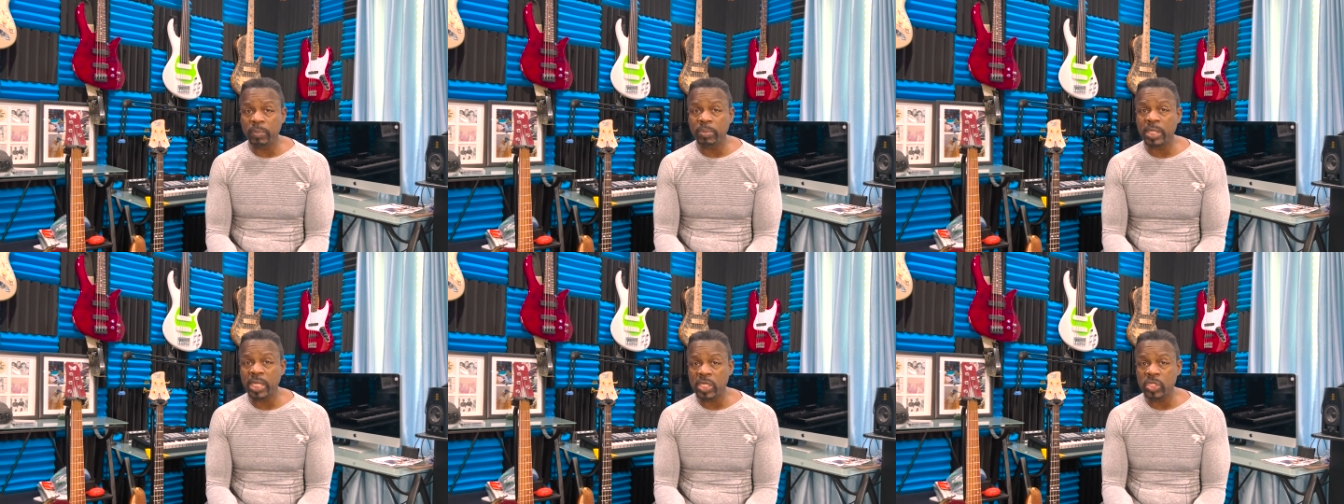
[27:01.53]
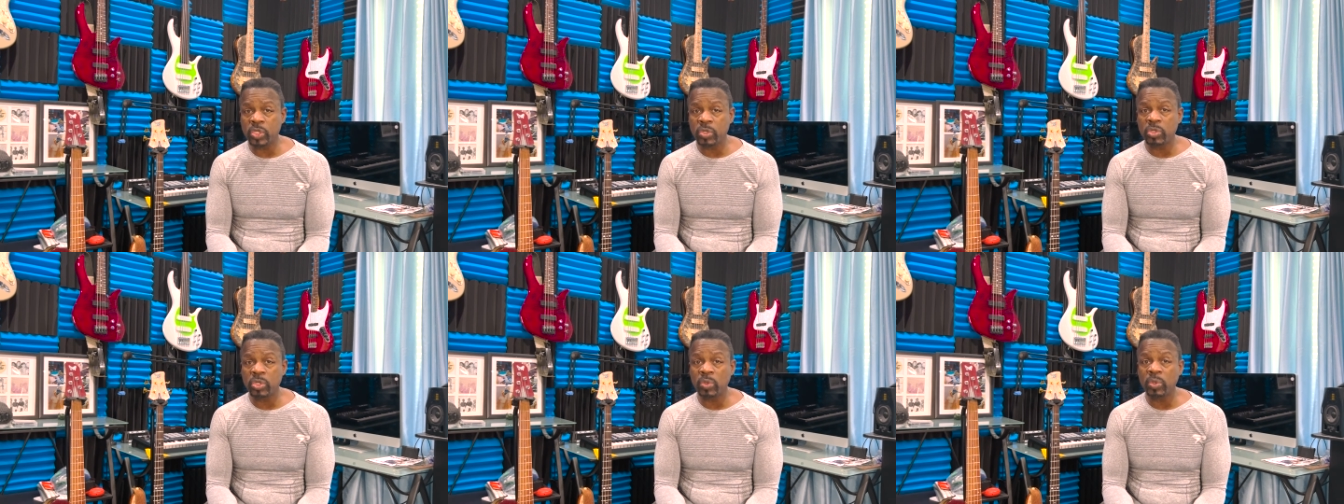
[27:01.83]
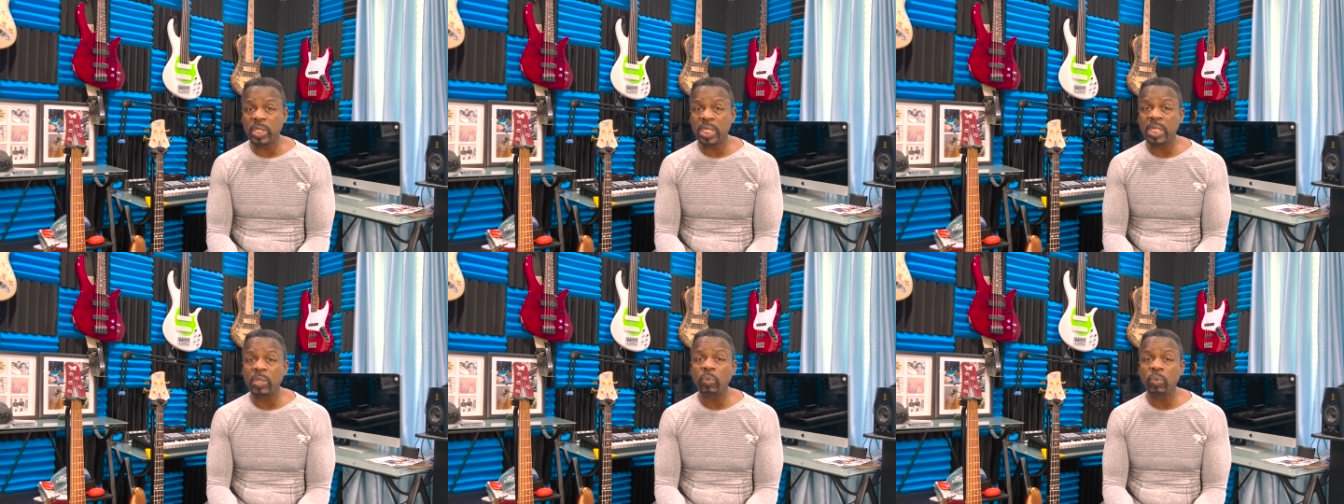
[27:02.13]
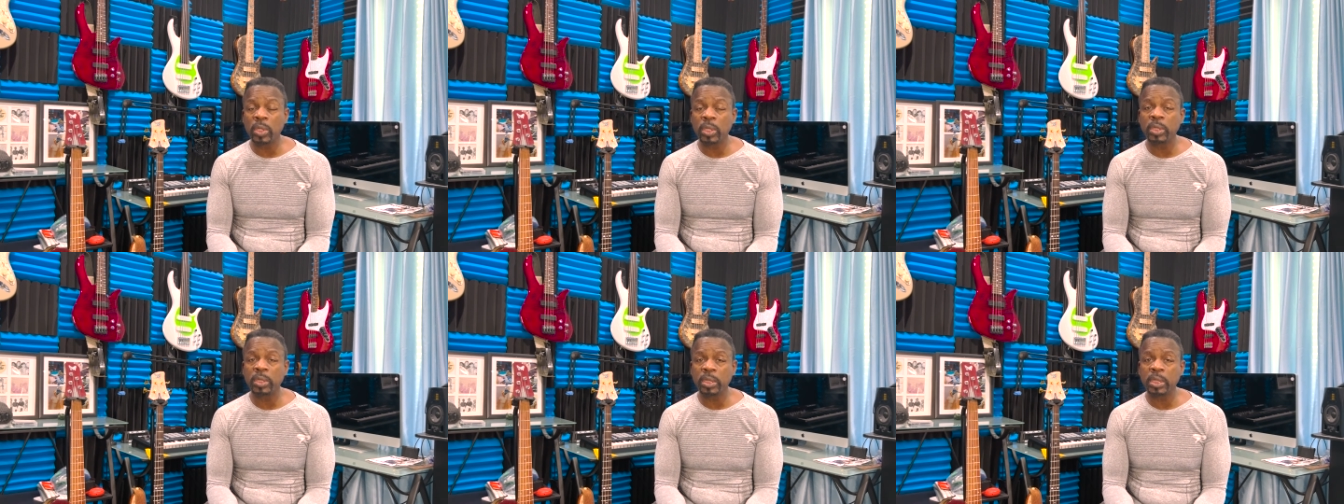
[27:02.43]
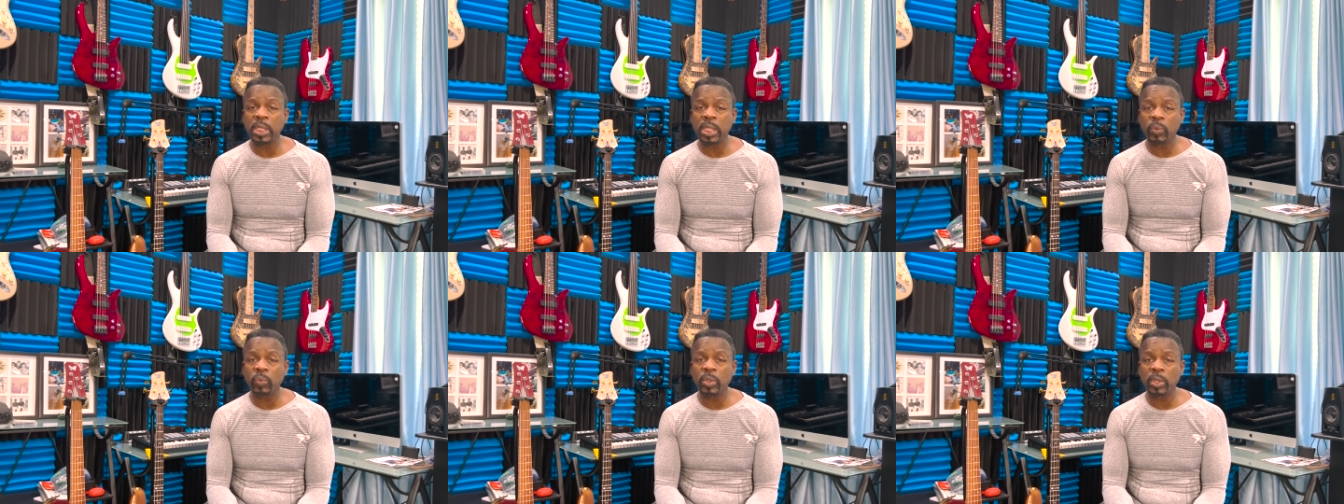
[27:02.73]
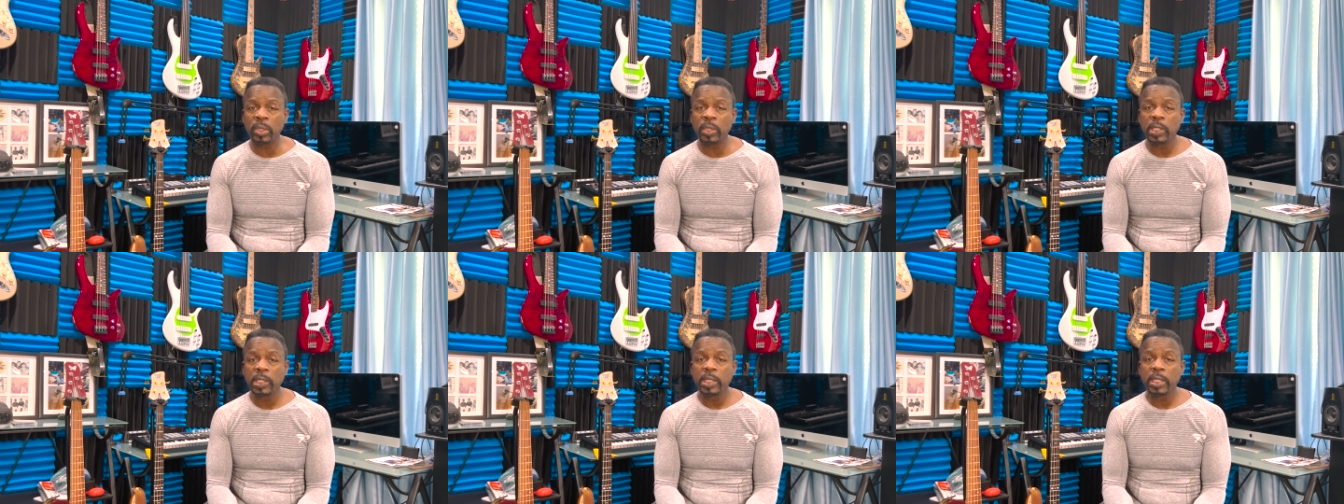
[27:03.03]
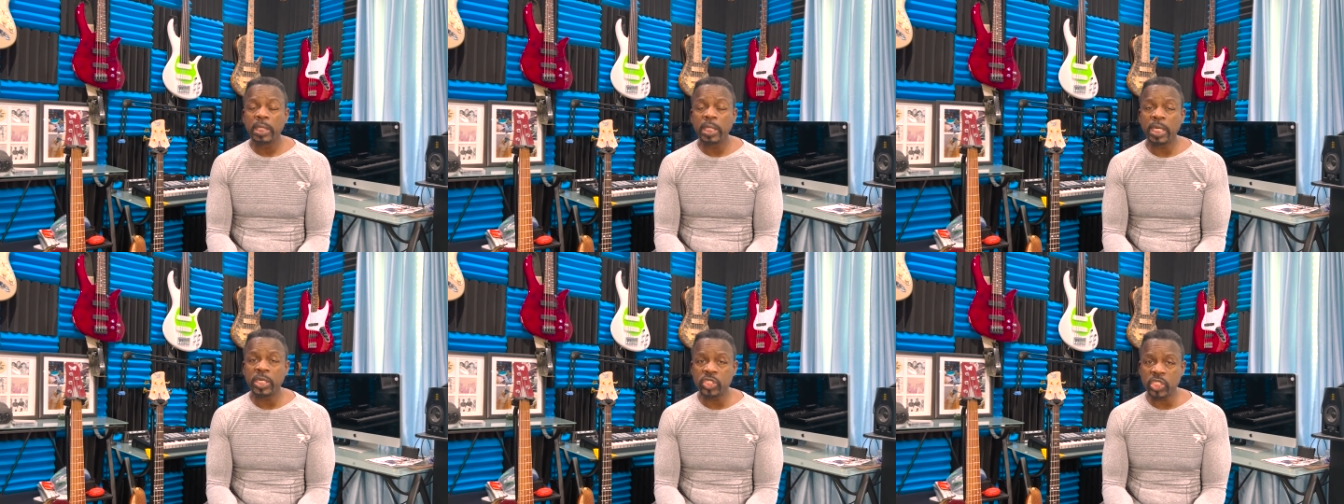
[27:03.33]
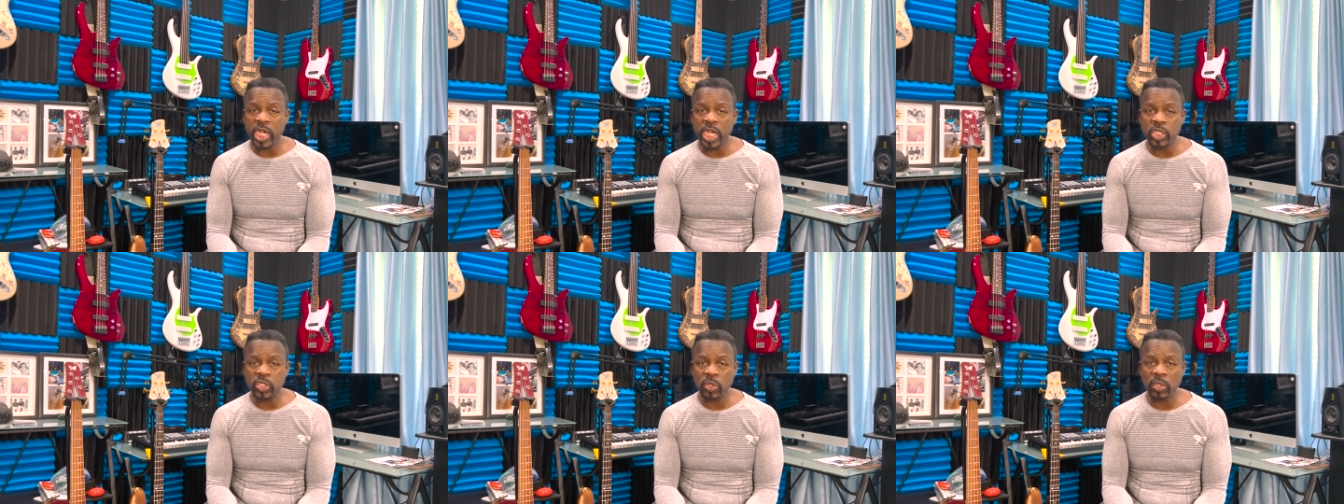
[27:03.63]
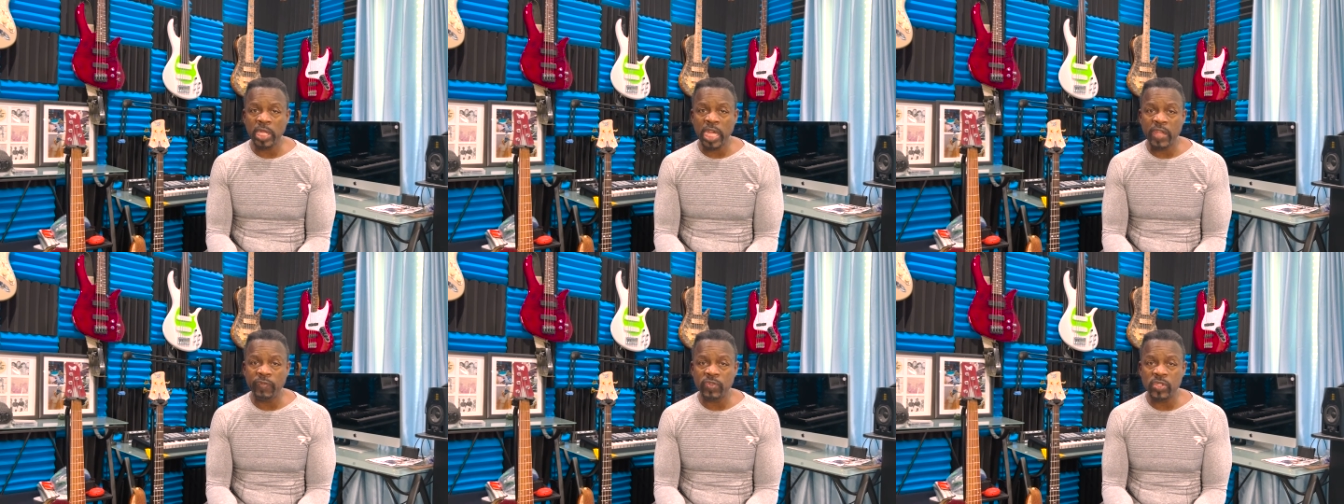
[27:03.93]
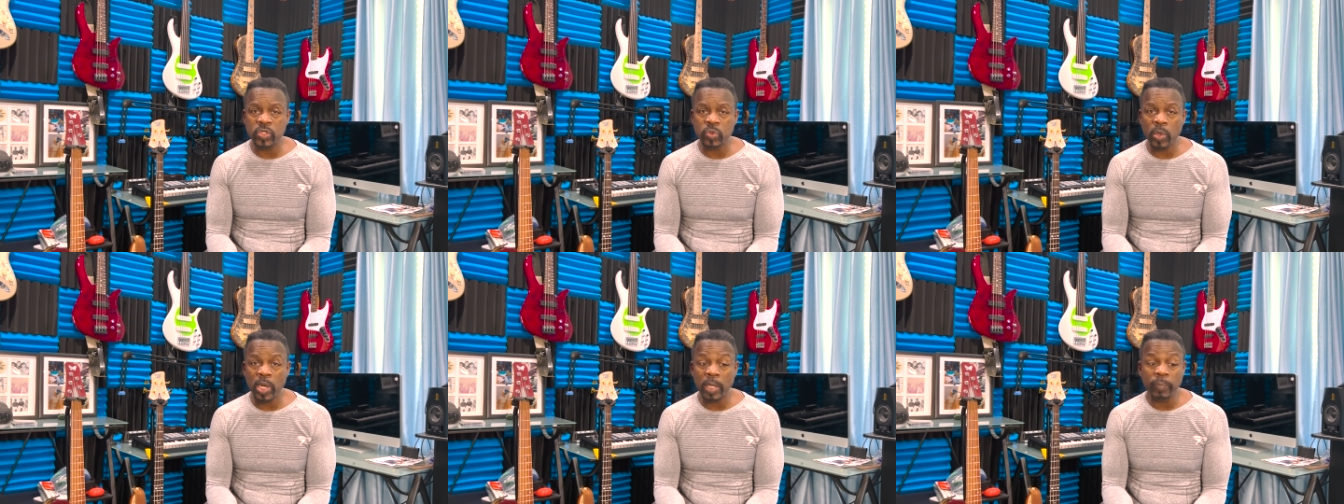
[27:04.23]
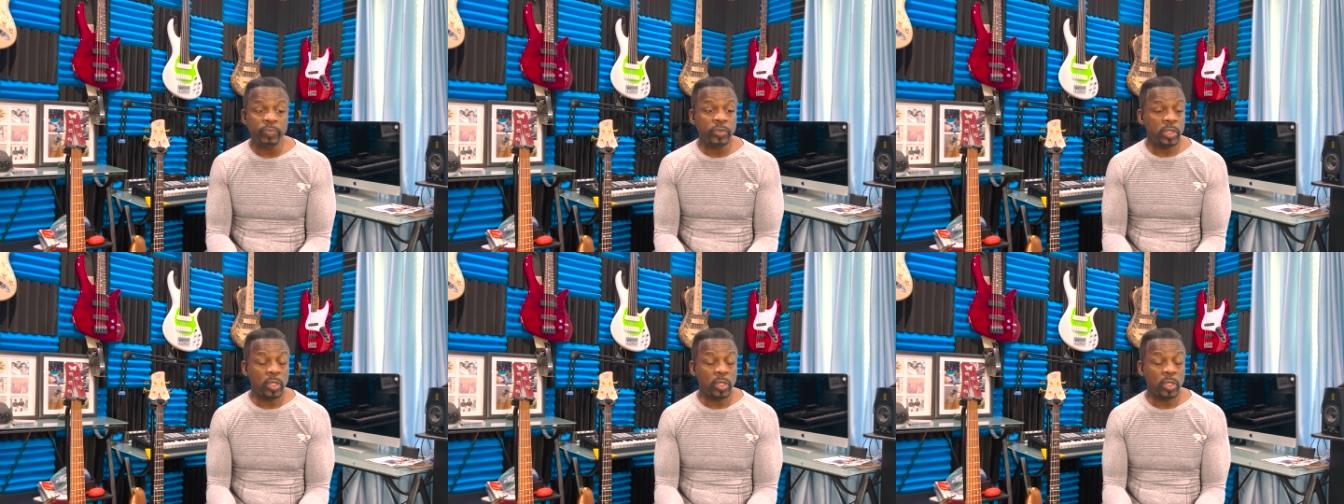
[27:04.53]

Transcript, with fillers: but as you do it, it will, it will uh, change your life as well.